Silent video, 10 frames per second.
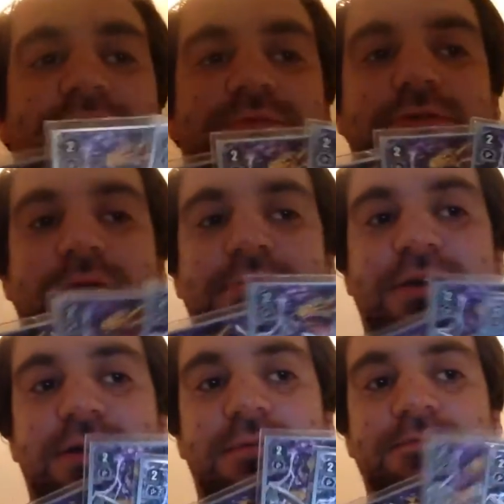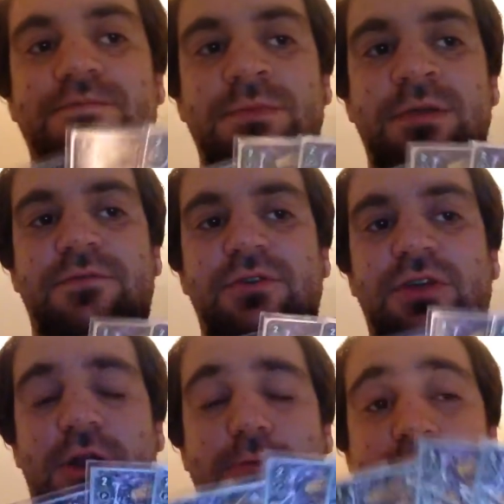is probably your 4
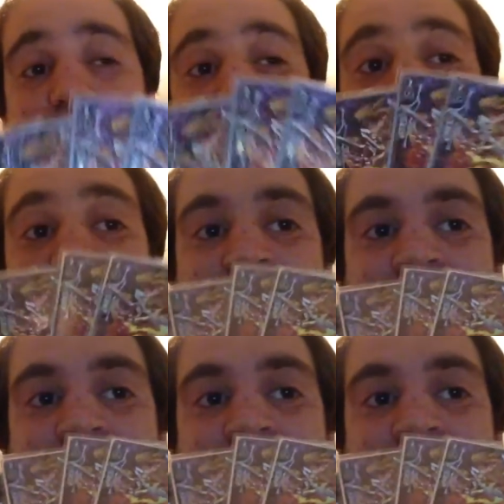Dino Mans.